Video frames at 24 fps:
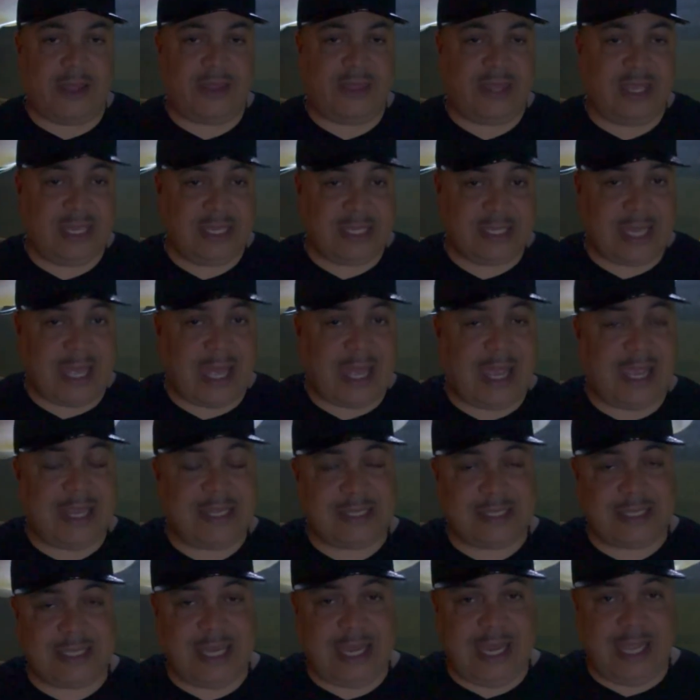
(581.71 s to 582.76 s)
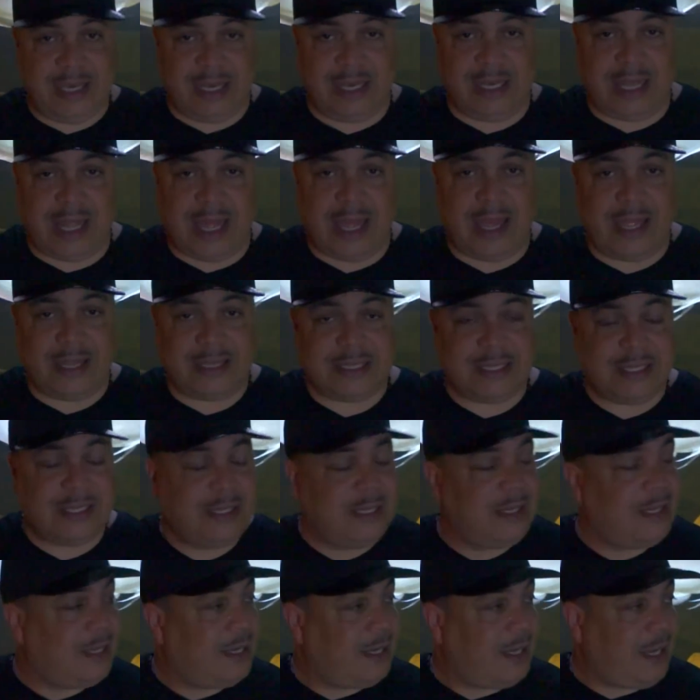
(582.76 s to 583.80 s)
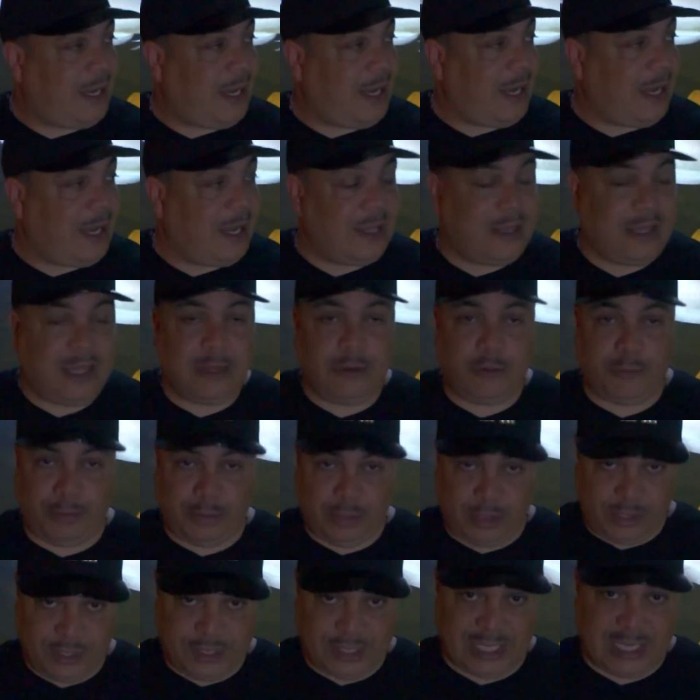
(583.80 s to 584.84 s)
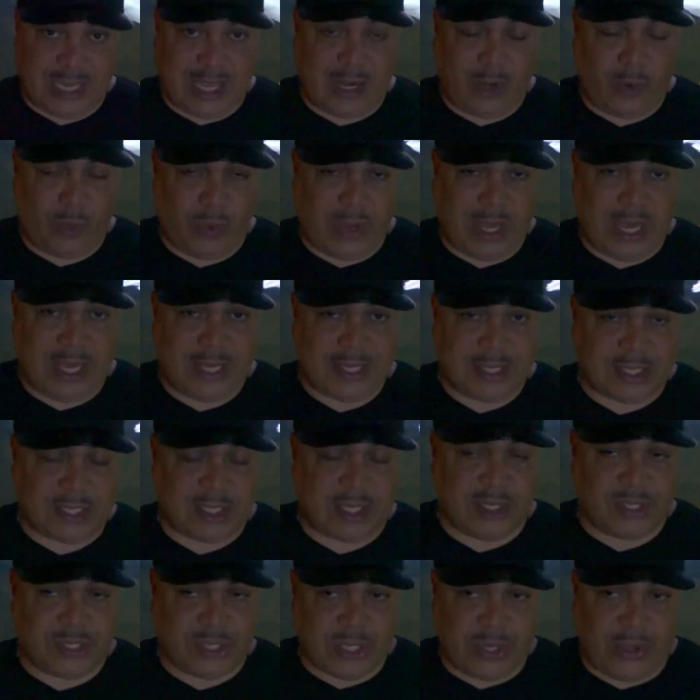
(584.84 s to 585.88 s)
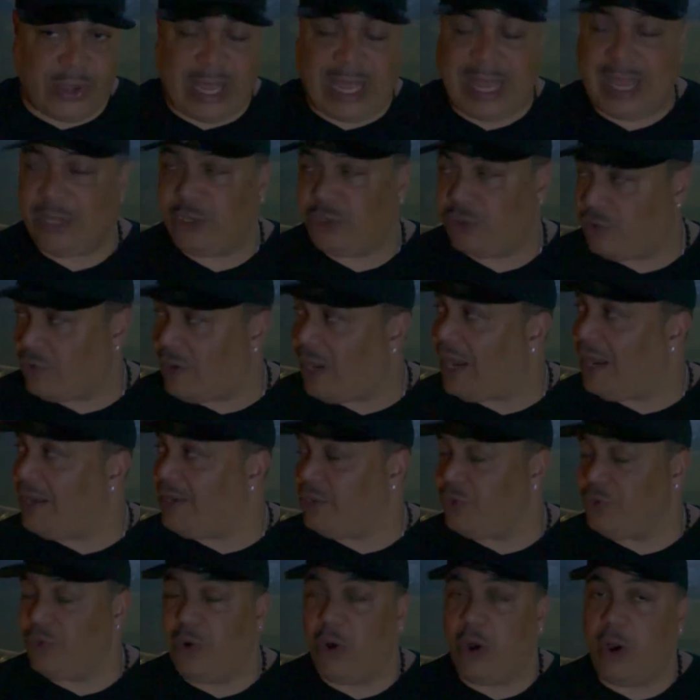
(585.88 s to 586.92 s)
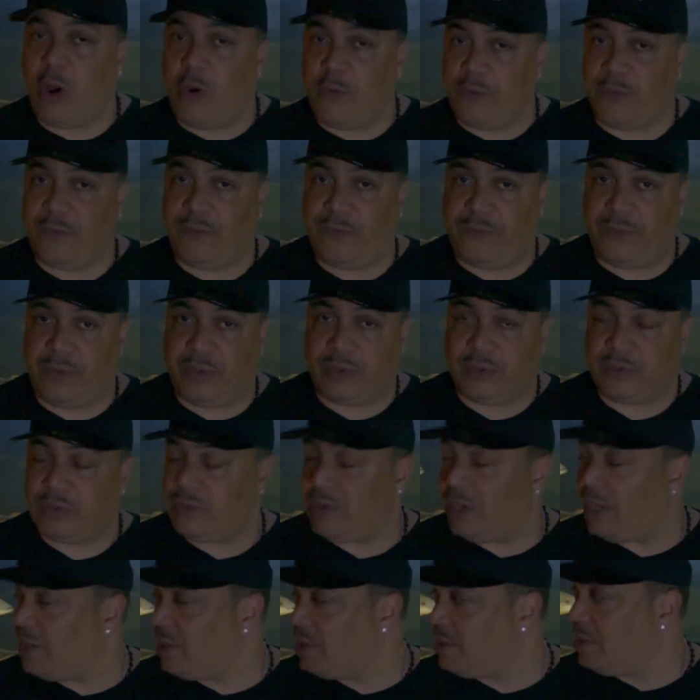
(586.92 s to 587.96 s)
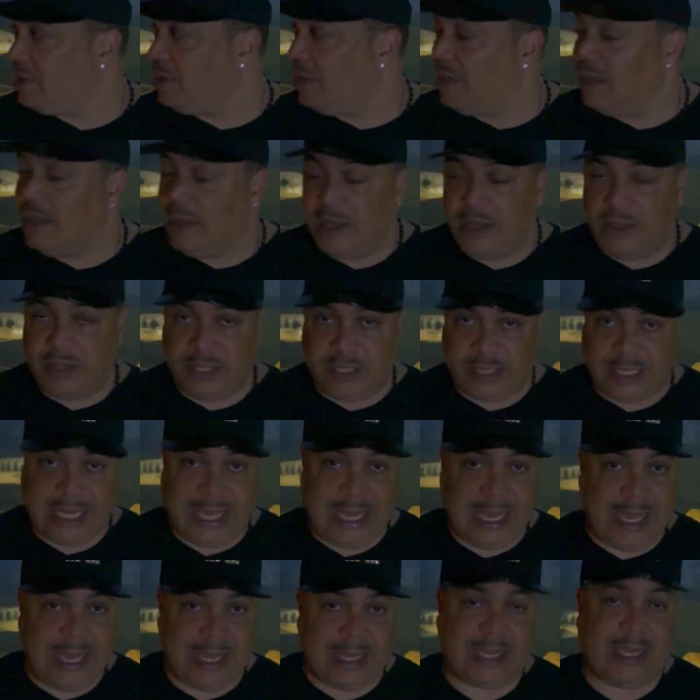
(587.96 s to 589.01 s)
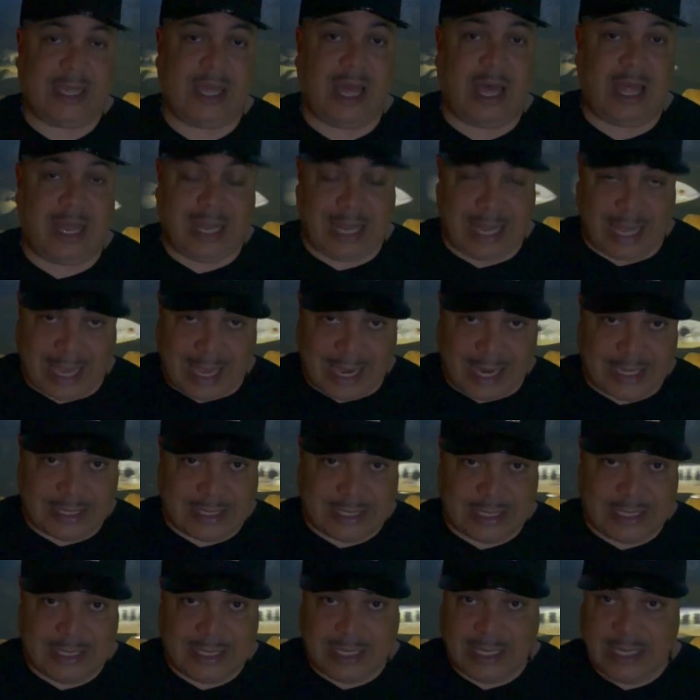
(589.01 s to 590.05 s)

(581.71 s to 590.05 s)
These guys eat a lot and they produce a lot of waste, so I try to over-filtrate the tank a lot.